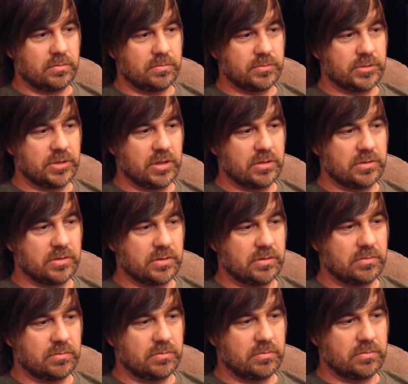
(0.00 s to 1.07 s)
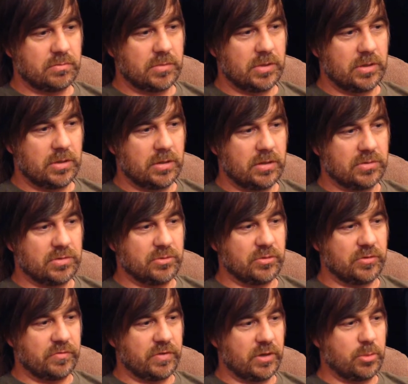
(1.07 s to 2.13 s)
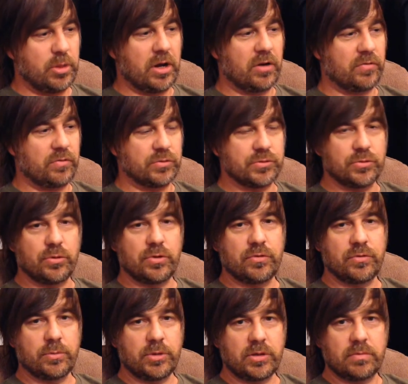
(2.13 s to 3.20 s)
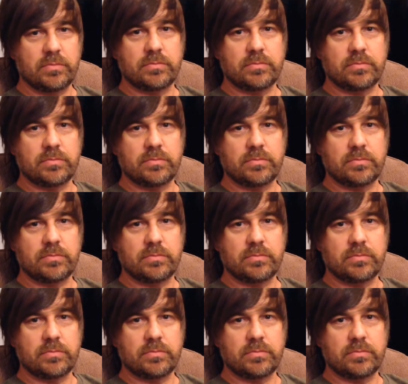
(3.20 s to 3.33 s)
So that's a that was a very powerful story for me.